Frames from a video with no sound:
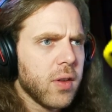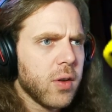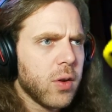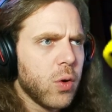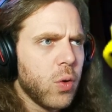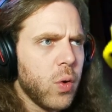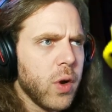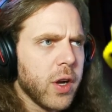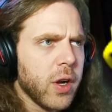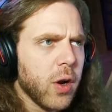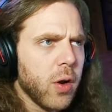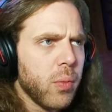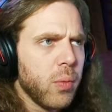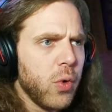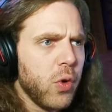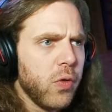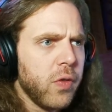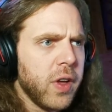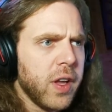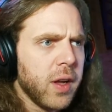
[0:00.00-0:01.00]
quicker
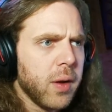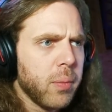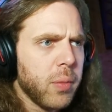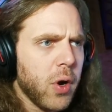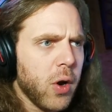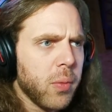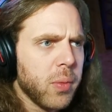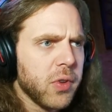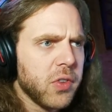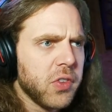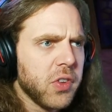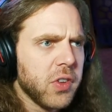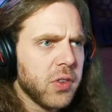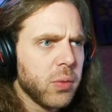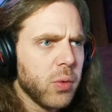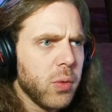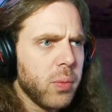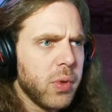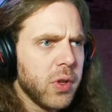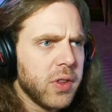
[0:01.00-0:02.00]
moving purposes,
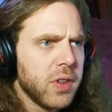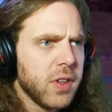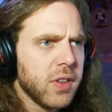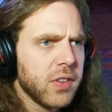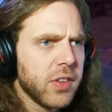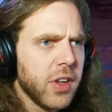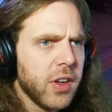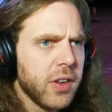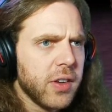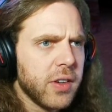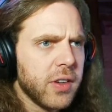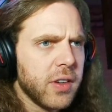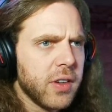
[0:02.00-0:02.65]
we'll put this on.